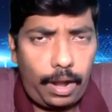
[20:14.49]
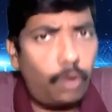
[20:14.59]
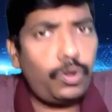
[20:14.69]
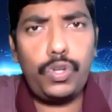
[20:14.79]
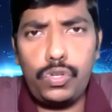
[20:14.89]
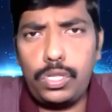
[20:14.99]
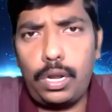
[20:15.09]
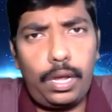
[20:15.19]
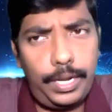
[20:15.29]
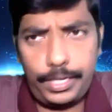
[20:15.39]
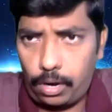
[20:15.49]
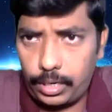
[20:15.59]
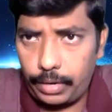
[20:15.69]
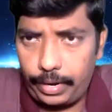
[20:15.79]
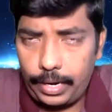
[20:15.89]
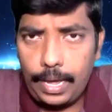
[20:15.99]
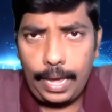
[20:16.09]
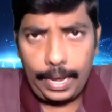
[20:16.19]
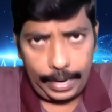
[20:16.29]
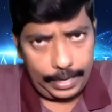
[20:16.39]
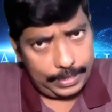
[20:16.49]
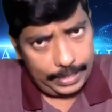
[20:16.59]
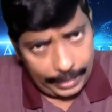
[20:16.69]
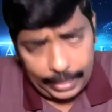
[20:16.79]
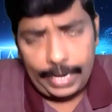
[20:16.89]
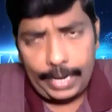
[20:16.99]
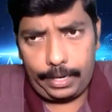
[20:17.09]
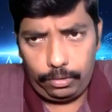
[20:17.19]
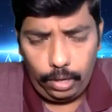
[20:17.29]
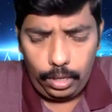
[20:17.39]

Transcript: How to use the knowledge not given. It is declarative.